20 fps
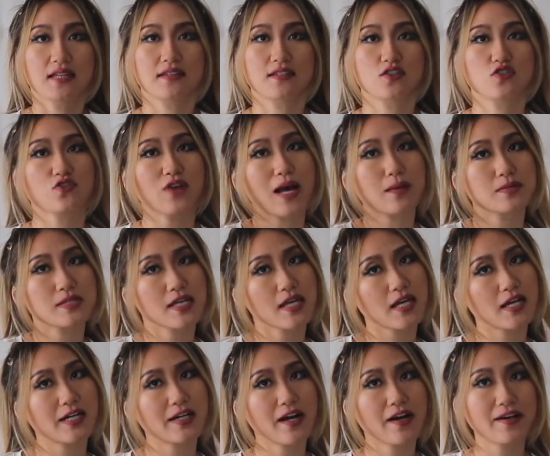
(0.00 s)
the straps
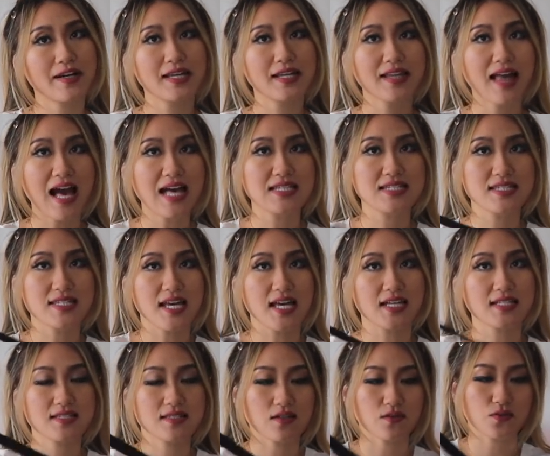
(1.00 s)
here are
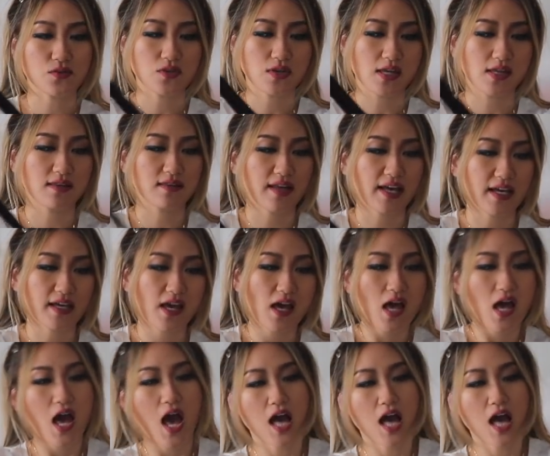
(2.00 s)
elastic so you can like